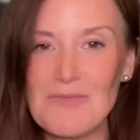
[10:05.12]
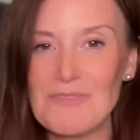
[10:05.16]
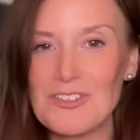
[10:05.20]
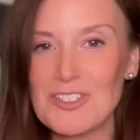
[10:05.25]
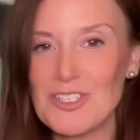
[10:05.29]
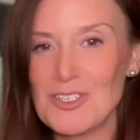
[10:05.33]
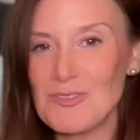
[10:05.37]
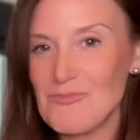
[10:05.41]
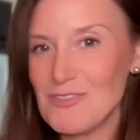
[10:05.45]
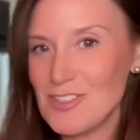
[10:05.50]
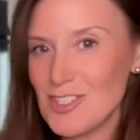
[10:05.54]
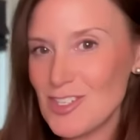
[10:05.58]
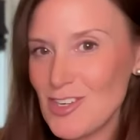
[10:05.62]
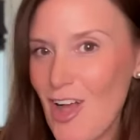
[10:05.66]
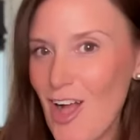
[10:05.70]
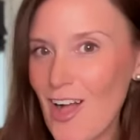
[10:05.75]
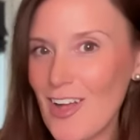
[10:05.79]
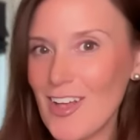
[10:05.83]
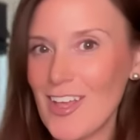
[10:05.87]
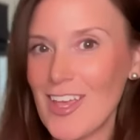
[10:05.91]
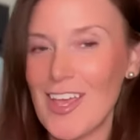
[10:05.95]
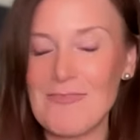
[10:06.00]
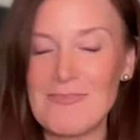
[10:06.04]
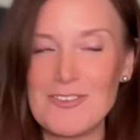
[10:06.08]
when she was
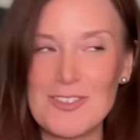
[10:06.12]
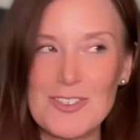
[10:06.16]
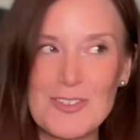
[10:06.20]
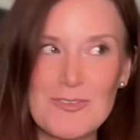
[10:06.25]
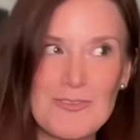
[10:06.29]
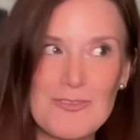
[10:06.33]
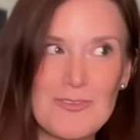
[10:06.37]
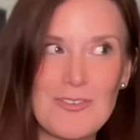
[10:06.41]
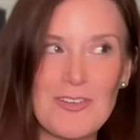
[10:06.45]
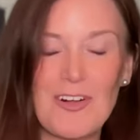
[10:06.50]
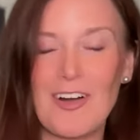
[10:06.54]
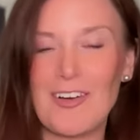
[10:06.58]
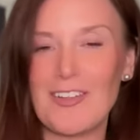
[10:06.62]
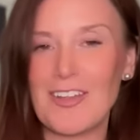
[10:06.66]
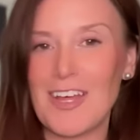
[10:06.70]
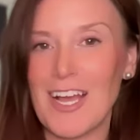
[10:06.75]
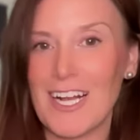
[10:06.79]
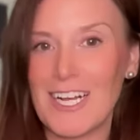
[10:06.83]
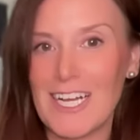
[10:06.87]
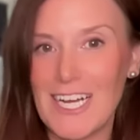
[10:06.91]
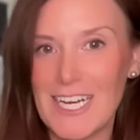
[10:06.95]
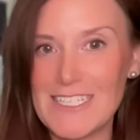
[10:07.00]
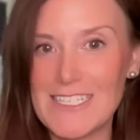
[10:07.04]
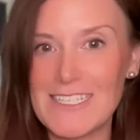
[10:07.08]
talking, when she's doing all
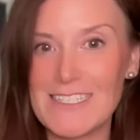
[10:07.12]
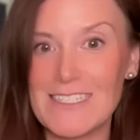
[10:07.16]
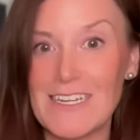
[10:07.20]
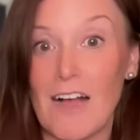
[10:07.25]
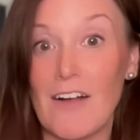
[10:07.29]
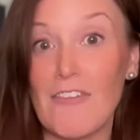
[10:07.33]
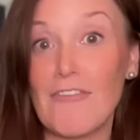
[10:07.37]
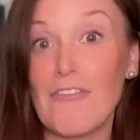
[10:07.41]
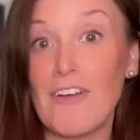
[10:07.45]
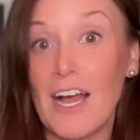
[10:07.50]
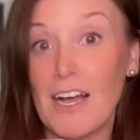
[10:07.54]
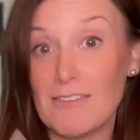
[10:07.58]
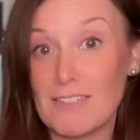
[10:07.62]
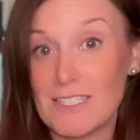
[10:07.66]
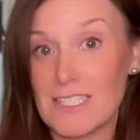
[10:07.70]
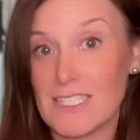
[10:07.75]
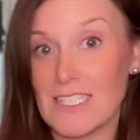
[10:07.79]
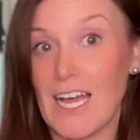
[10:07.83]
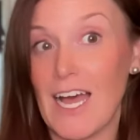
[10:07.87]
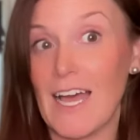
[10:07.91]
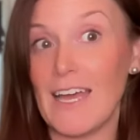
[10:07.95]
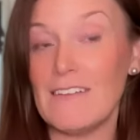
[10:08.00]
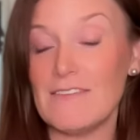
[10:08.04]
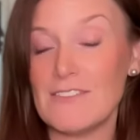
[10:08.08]
that kind of stuff
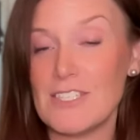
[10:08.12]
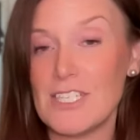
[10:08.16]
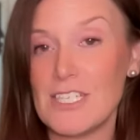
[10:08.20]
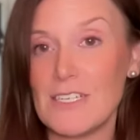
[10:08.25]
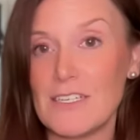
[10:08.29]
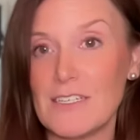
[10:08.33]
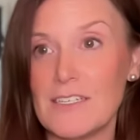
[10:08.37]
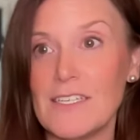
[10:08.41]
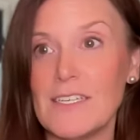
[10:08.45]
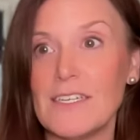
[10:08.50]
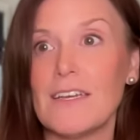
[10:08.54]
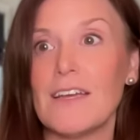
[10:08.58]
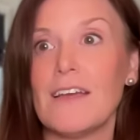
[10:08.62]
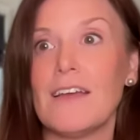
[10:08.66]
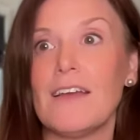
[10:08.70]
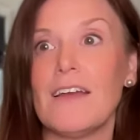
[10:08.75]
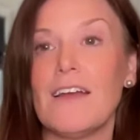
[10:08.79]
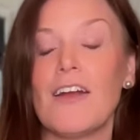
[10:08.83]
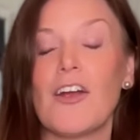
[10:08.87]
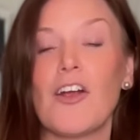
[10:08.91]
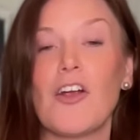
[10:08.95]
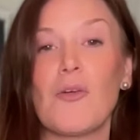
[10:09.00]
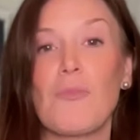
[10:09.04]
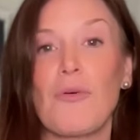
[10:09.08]
outside of channeling,
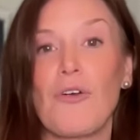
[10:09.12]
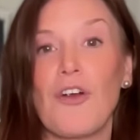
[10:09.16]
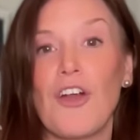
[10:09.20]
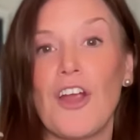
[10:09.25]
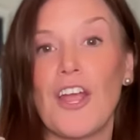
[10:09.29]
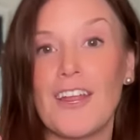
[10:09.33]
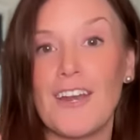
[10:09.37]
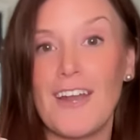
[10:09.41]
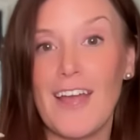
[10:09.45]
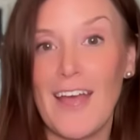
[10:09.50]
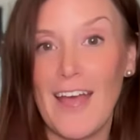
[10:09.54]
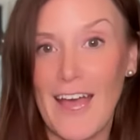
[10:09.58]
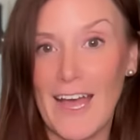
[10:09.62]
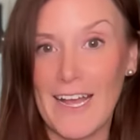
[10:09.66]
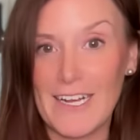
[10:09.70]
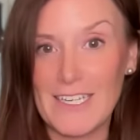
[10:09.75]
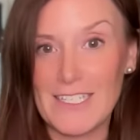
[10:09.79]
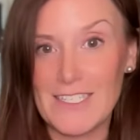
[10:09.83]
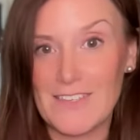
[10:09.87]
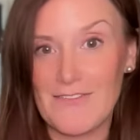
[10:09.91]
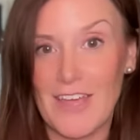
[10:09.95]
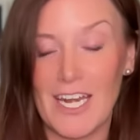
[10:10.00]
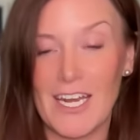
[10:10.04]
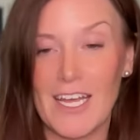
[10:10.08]
her brain
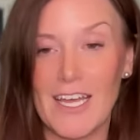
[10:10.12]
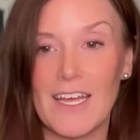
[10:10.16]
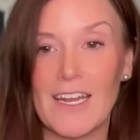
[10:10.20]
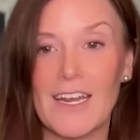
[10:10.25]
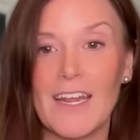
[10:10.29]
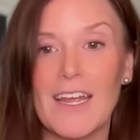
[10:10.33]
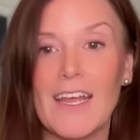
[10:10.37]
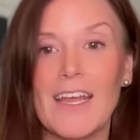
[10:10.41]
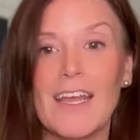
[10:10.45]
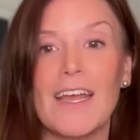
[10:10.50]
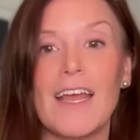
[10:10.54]
activated.